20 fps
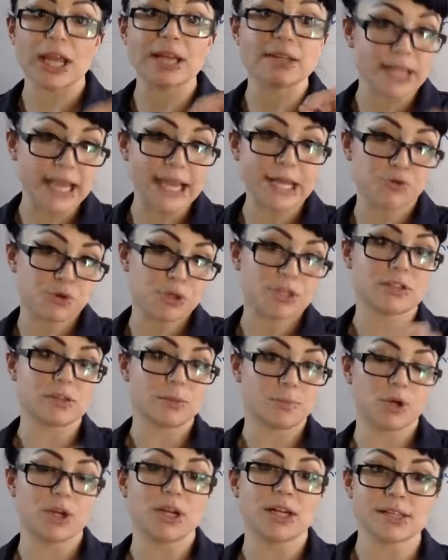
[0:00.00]
and dangerous to
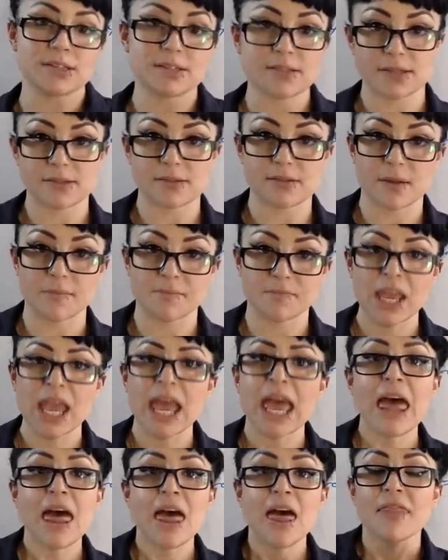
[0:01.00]
put in the system.
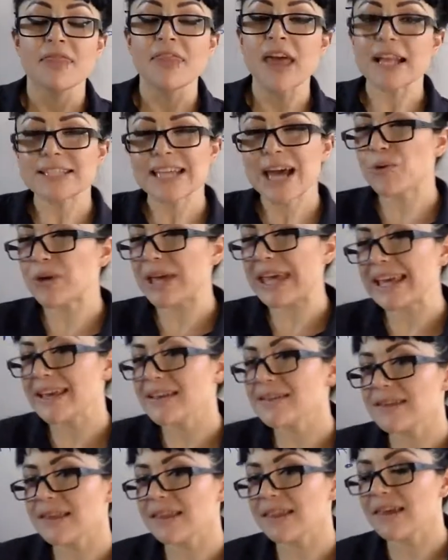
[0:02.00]
That's how
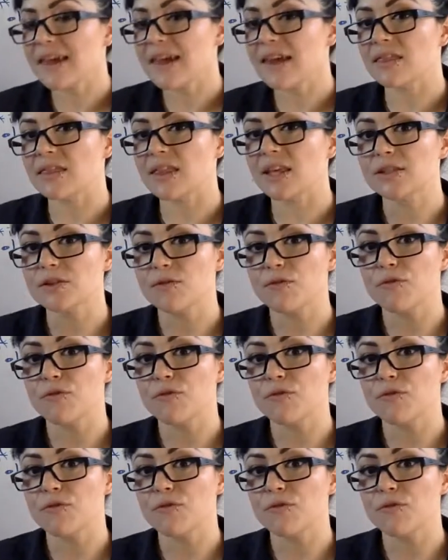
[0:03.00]
easily this